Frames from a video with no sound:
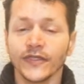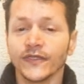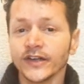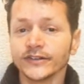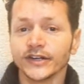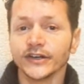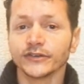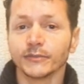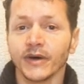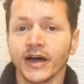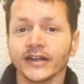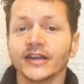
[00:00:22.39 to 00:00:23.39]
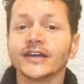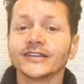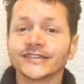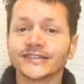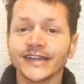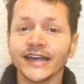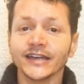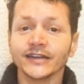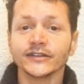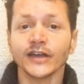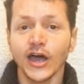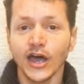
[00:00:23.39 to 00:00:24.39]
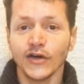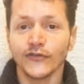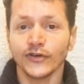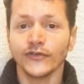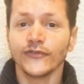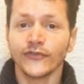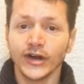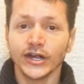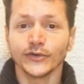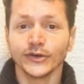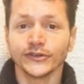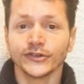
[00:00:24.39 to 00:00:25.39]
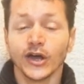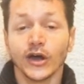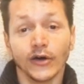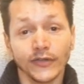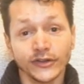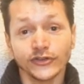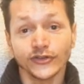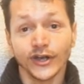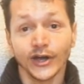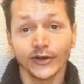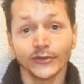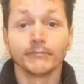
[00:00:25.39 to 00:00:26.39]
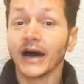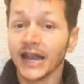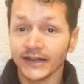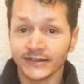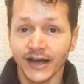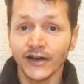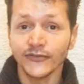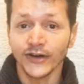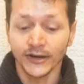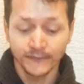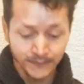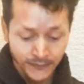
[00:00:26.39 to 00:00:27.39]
This is my second ever fragrance on this channel by Lataffa.